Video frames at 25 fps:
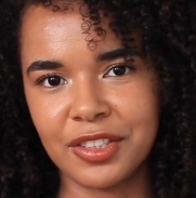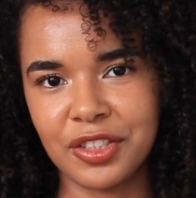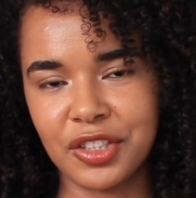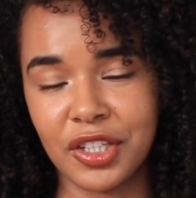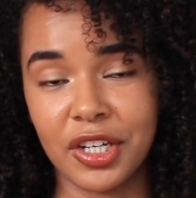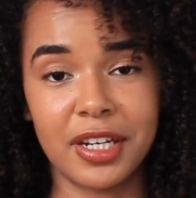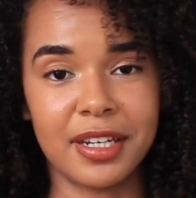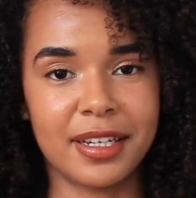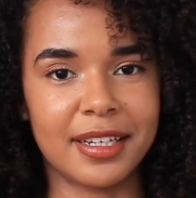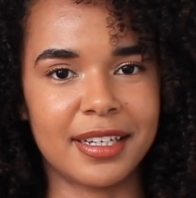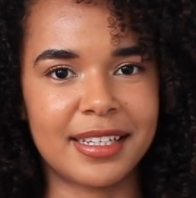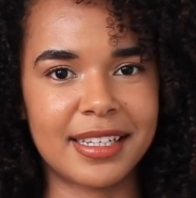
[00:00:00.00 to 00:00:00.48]

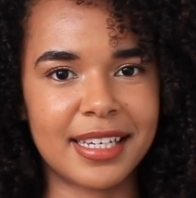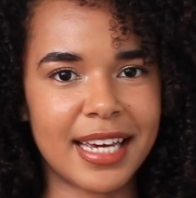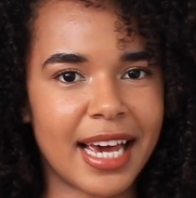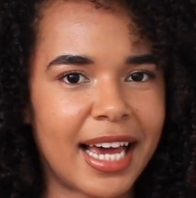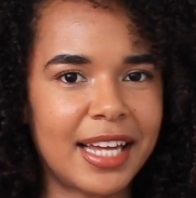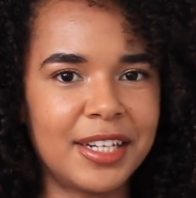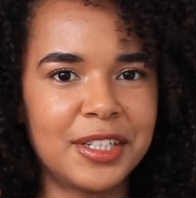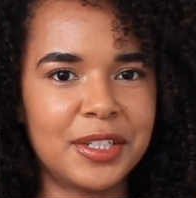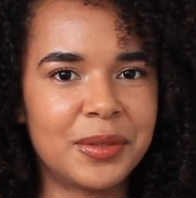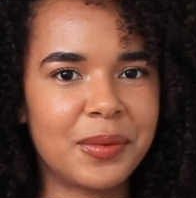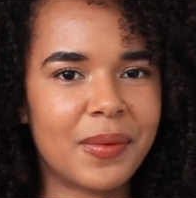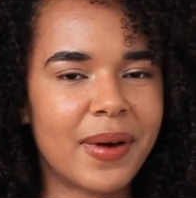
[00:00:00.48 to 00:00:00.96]
the
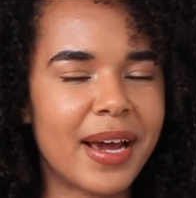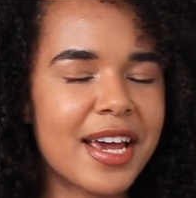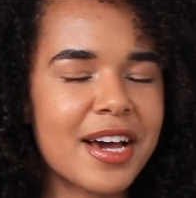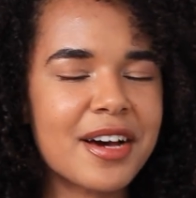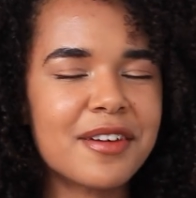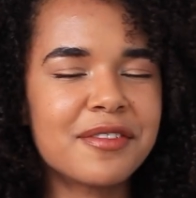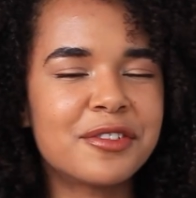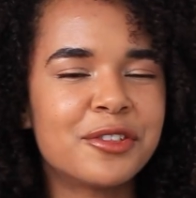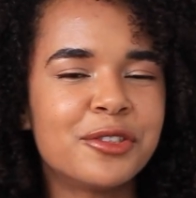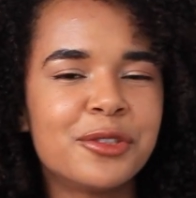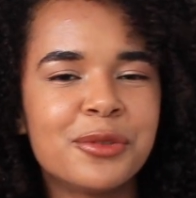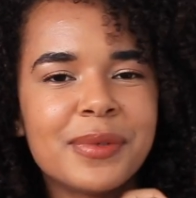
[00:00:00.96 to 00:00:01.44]
Canon way
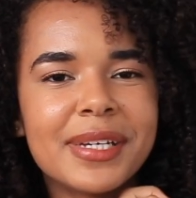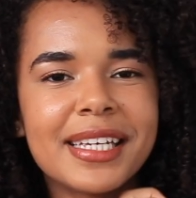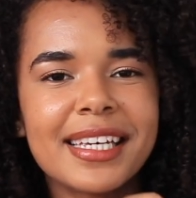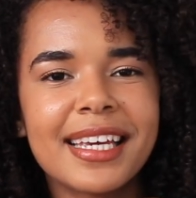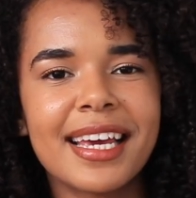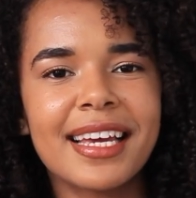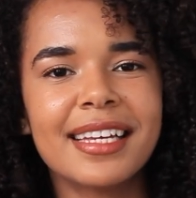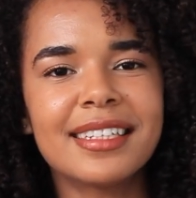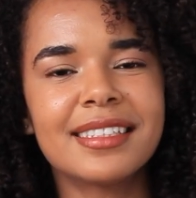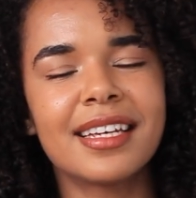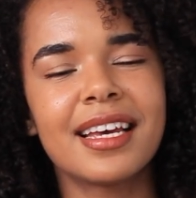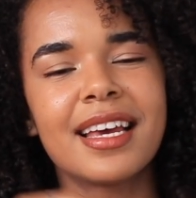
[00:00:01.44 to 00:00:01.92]
of doing
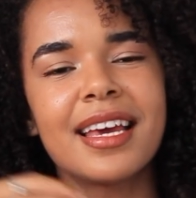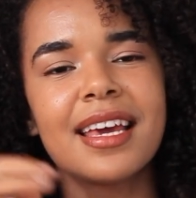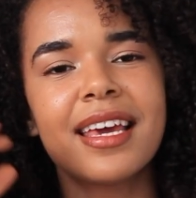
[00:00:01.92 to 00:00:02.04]
it.